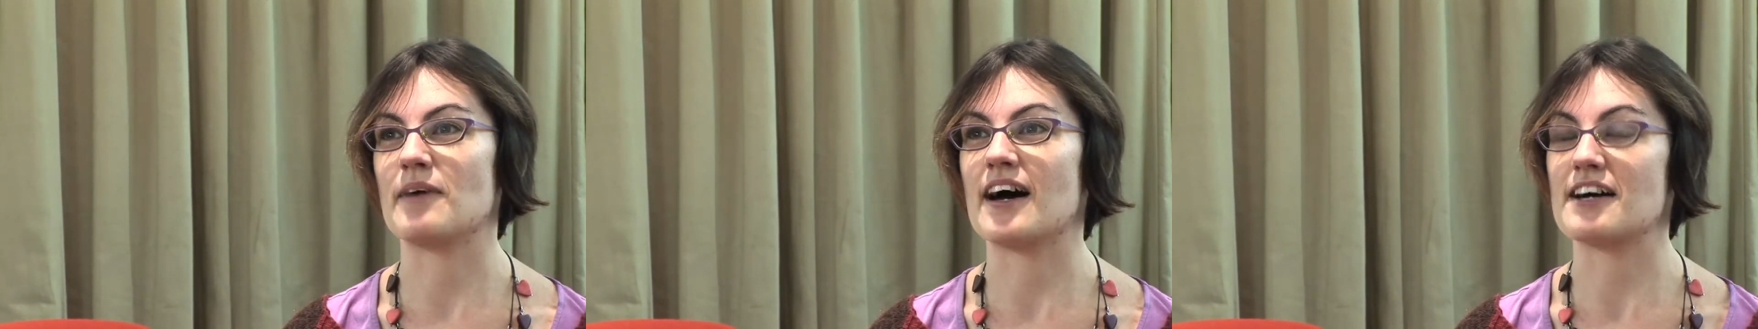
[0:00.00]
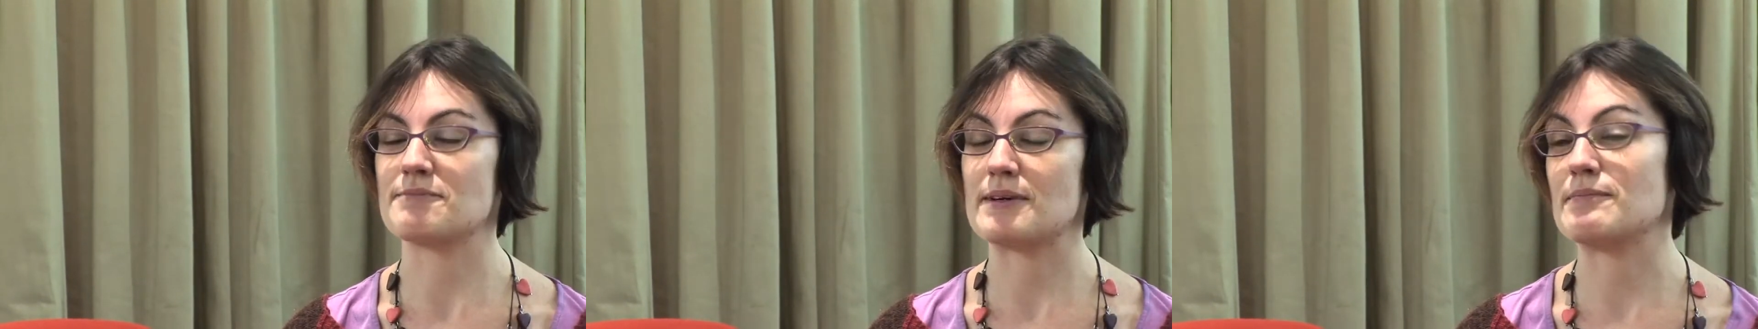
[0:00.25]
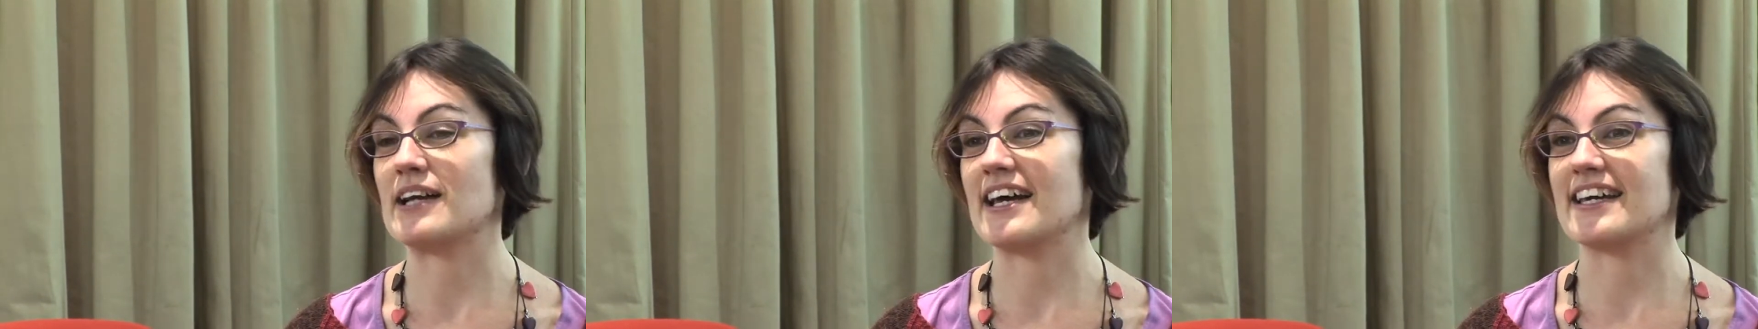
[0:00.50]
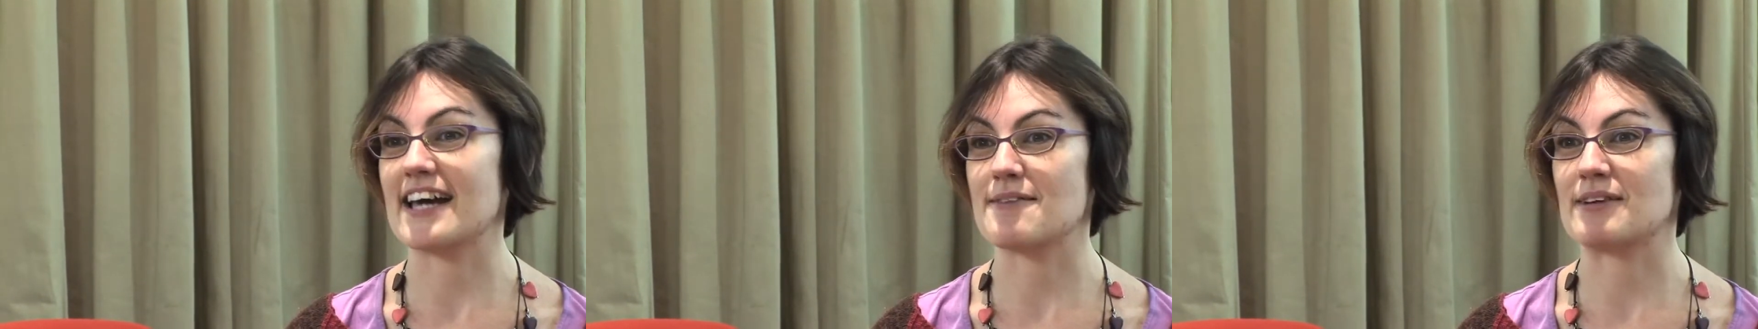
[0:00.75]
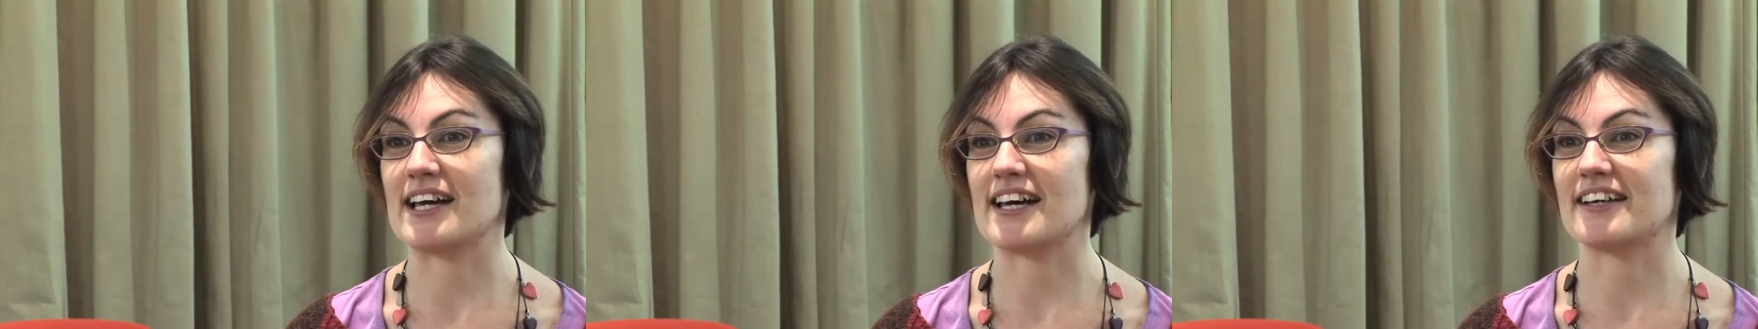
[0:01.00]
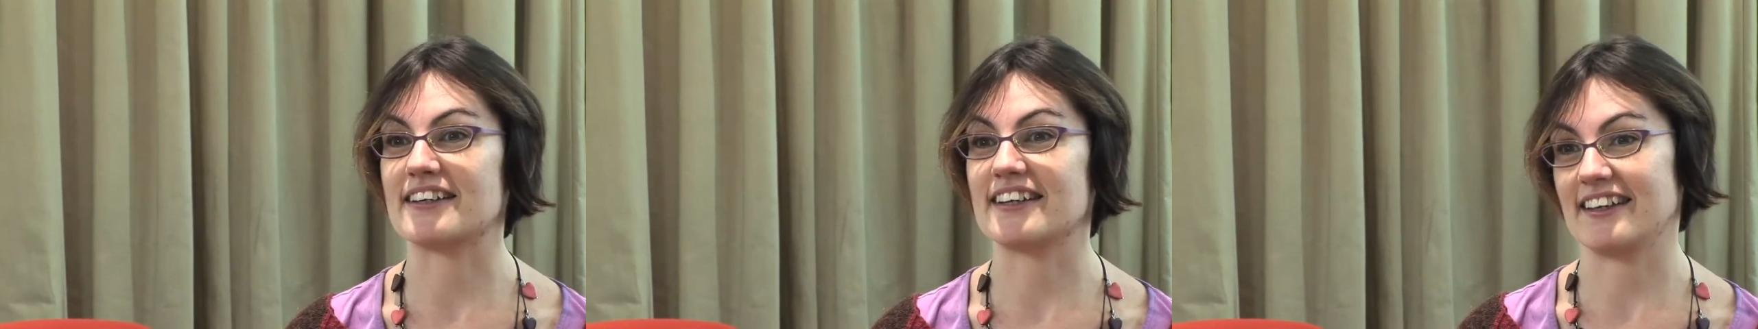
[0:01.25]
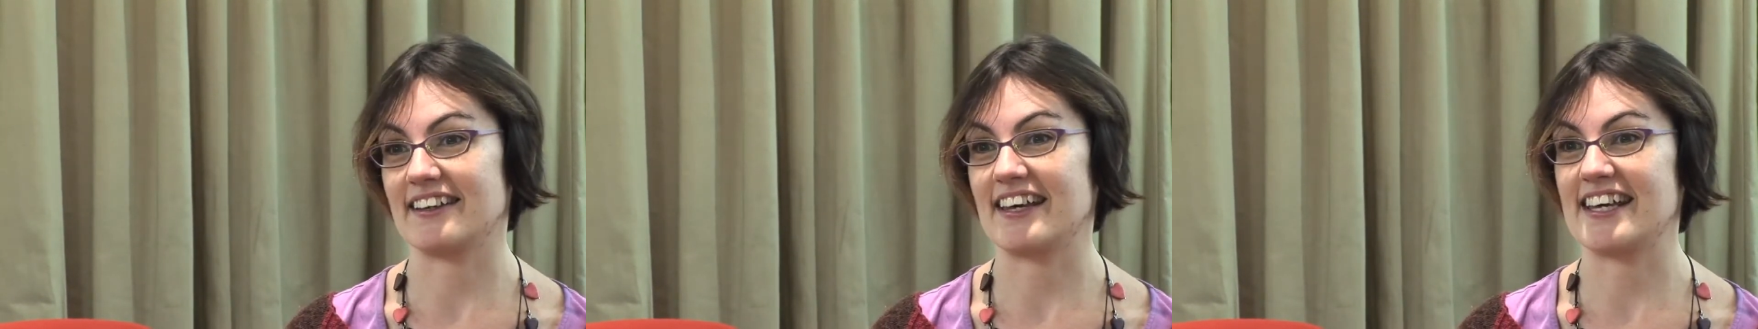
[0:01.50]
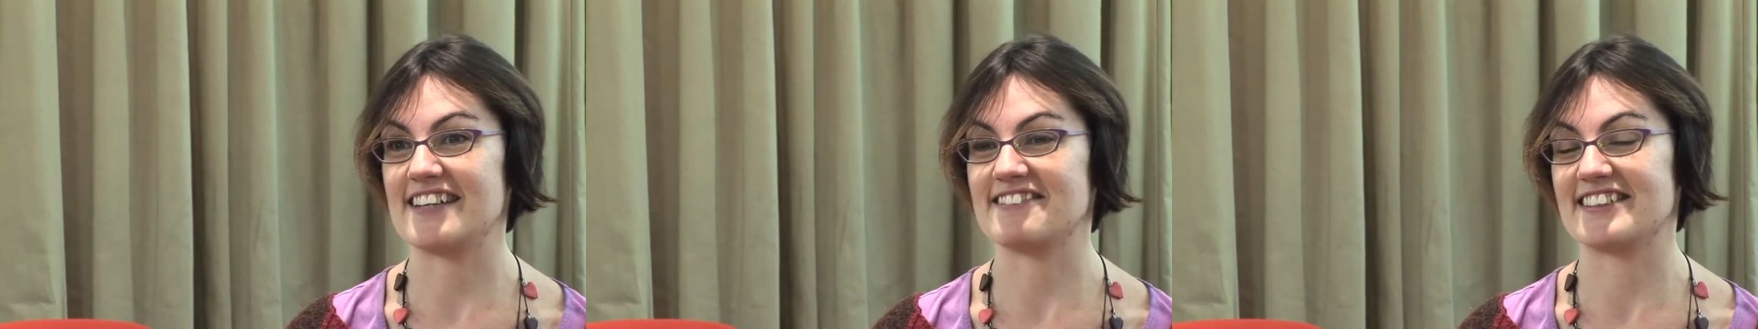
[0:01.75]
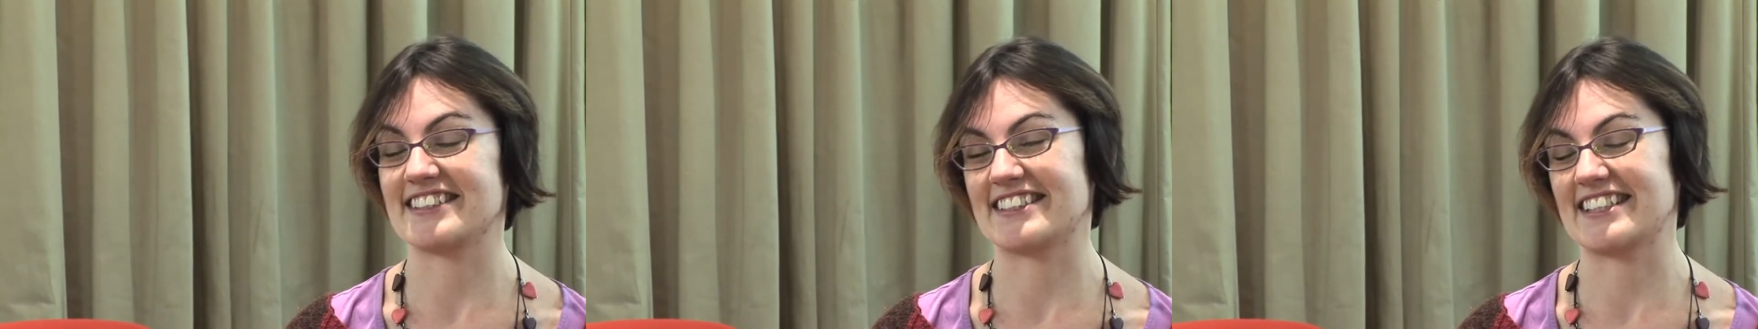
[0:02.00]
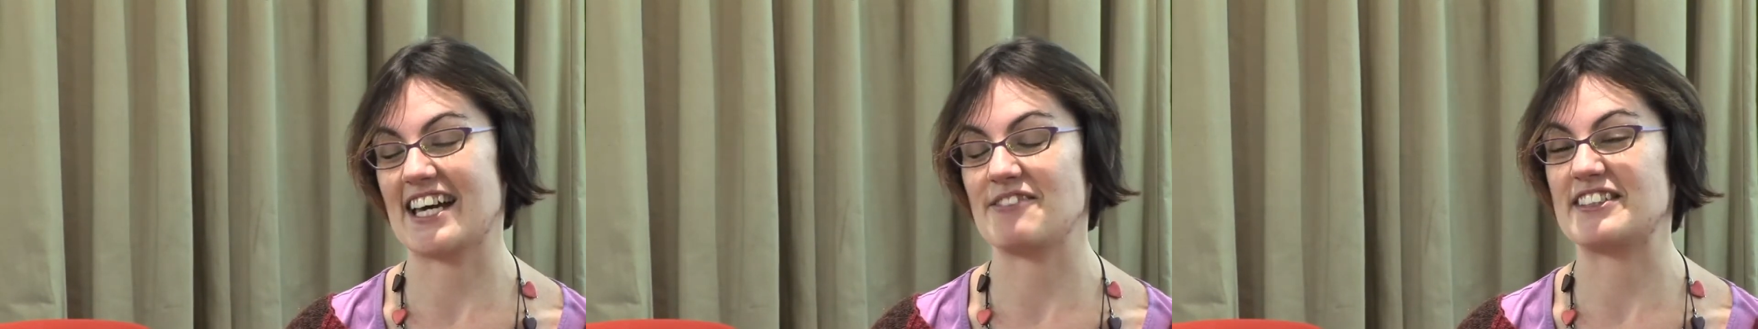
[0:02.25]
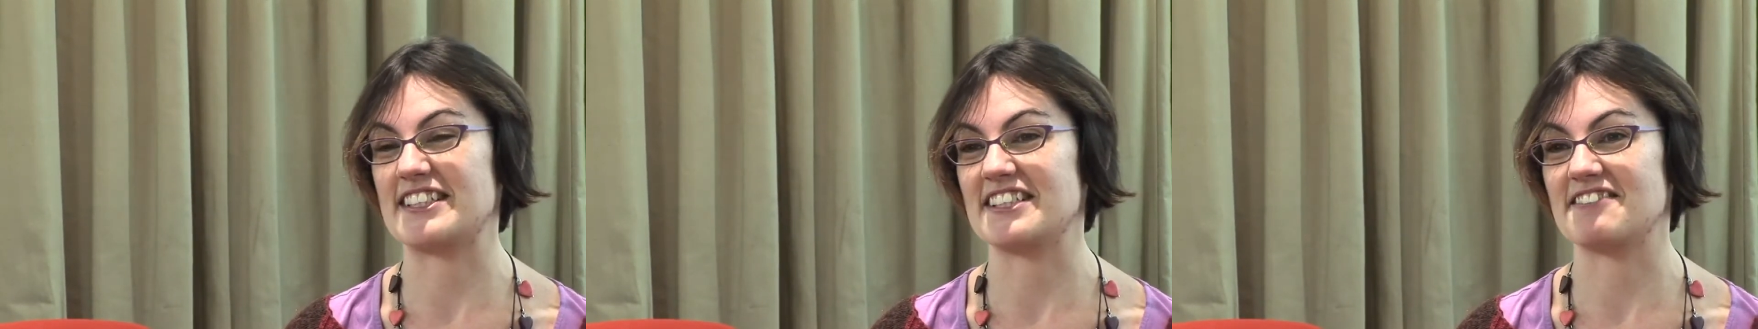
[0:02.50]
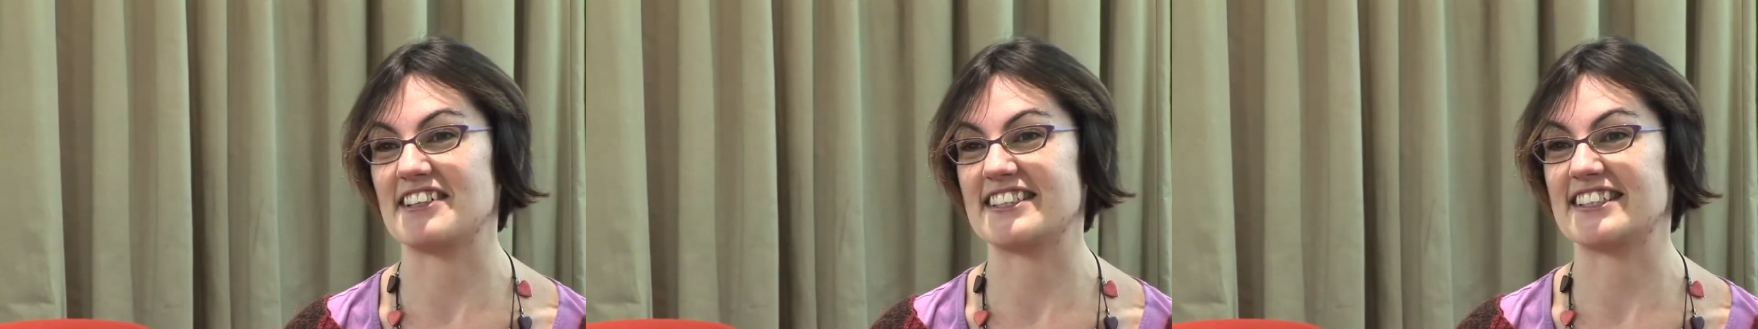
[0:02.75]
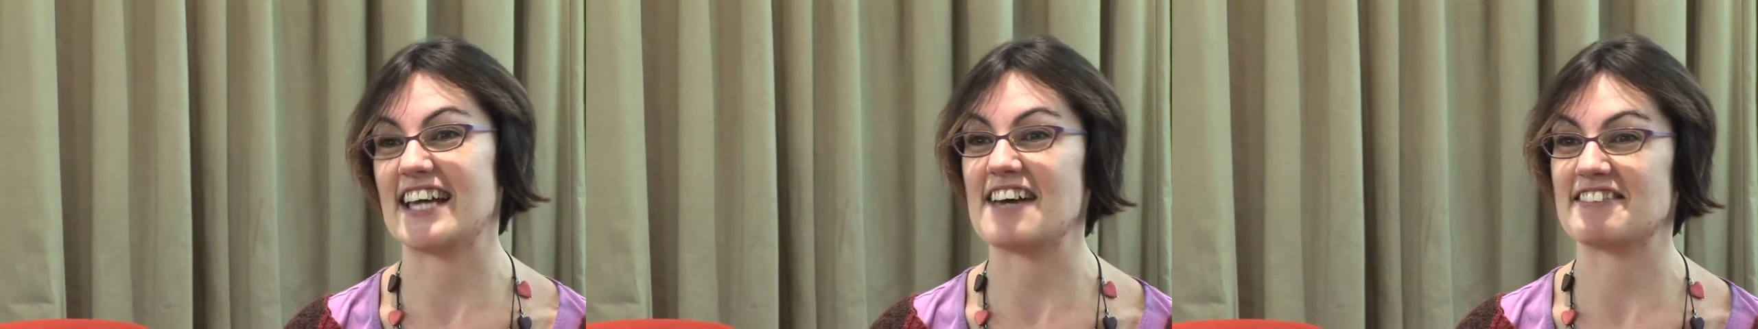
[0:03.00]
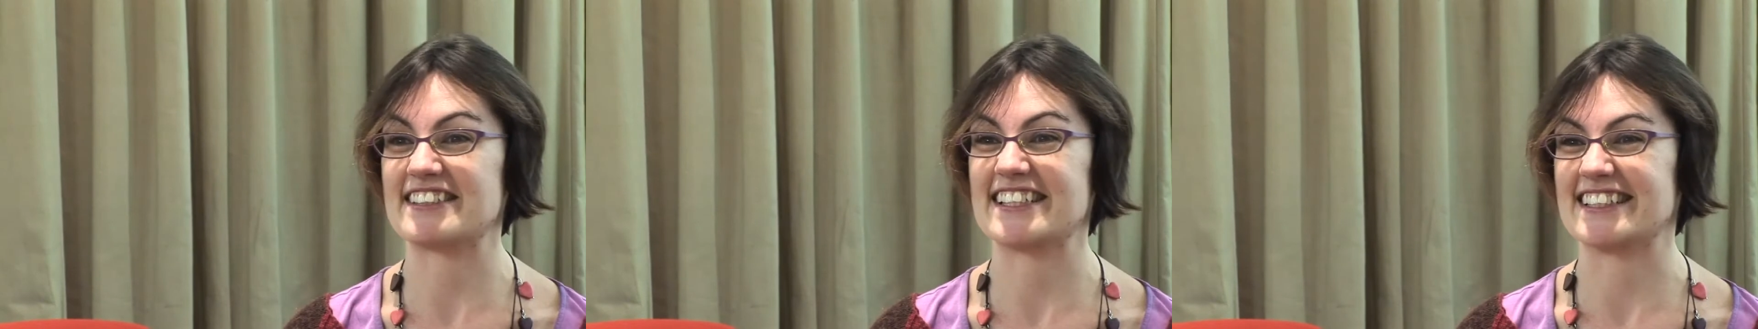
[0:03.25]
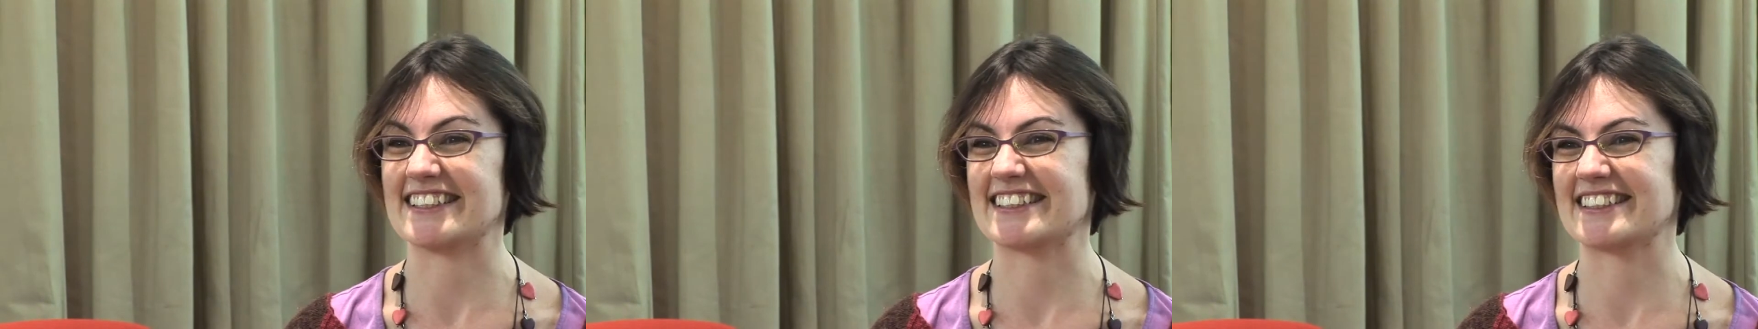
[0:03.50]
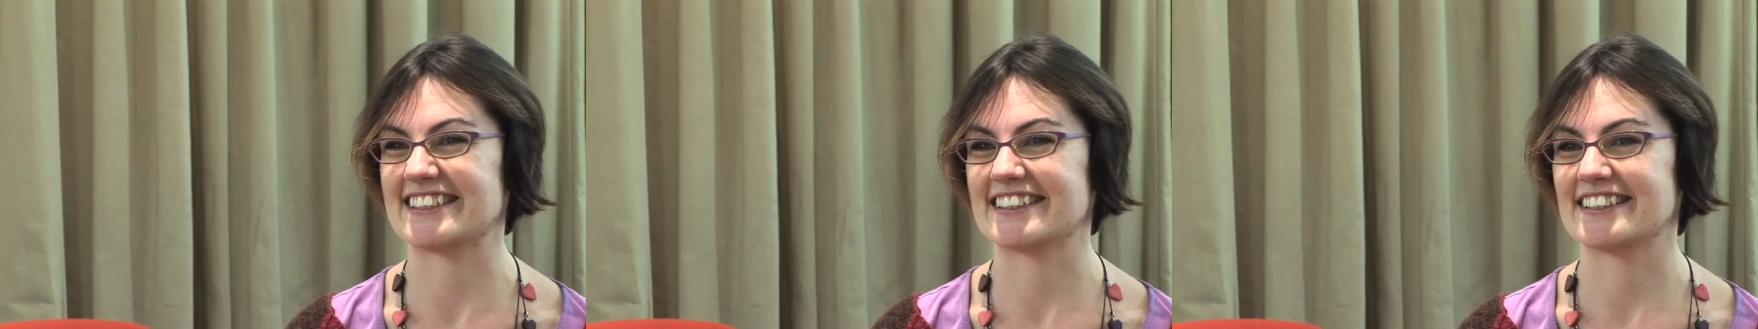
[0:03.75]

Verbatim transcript: I've been playing gamelan here at Cambridge University ever since.